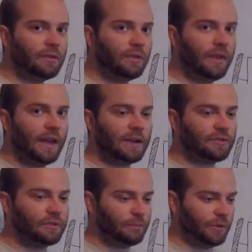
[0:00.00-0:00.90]
they
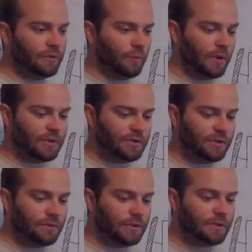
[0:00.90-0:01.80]
actually put 1 to
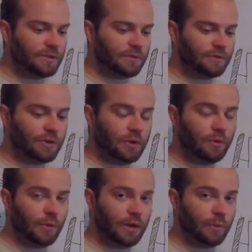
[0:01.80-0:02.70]
2 degrees of
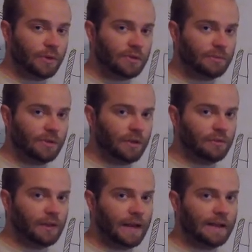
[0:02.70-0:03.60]
toe inwards because
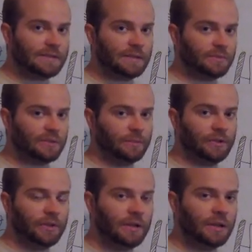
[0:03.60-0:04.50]
that adds some
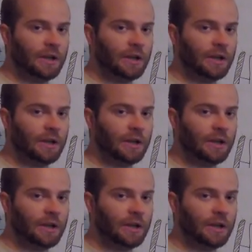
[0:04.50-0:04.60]
stability.